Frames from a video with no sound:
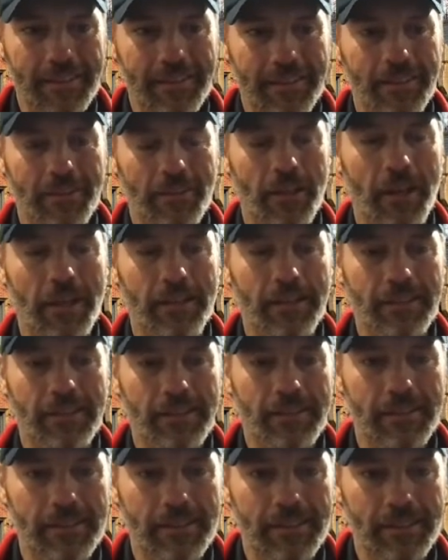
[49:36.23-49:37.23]
Okay. But that
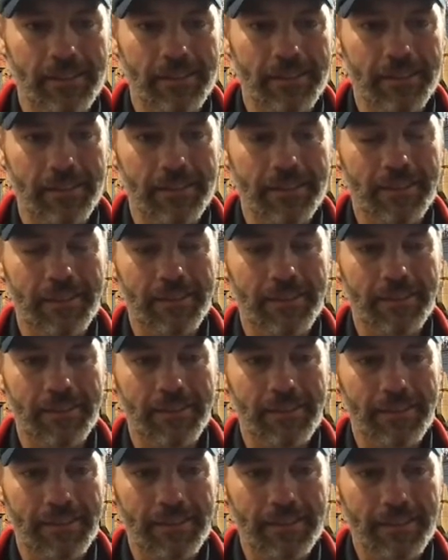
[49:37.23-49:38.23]
was one of
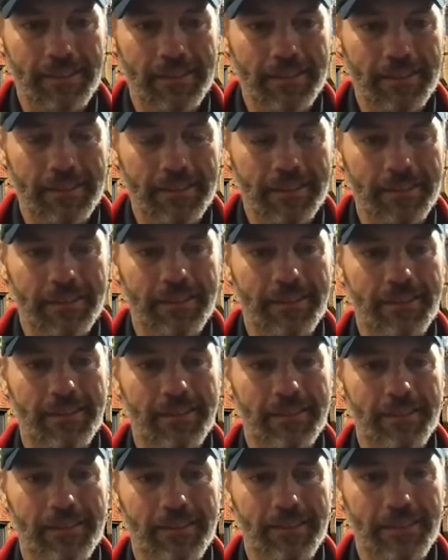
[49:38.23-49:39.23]
our tops,
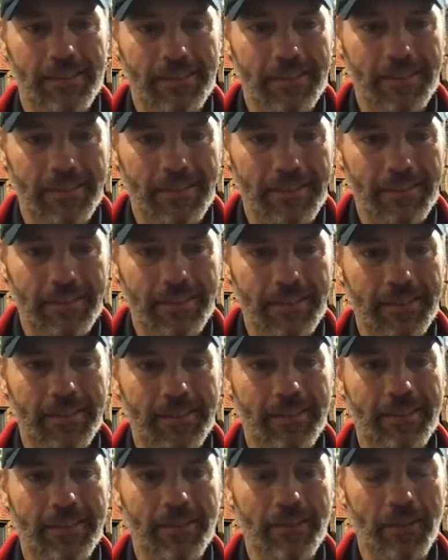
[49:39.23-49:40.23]
was
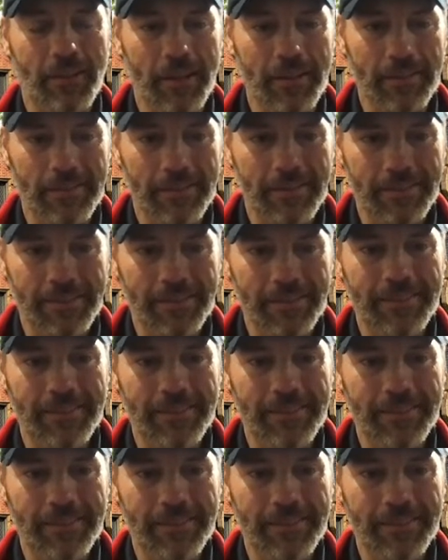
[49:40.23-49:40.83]
Flying Fish.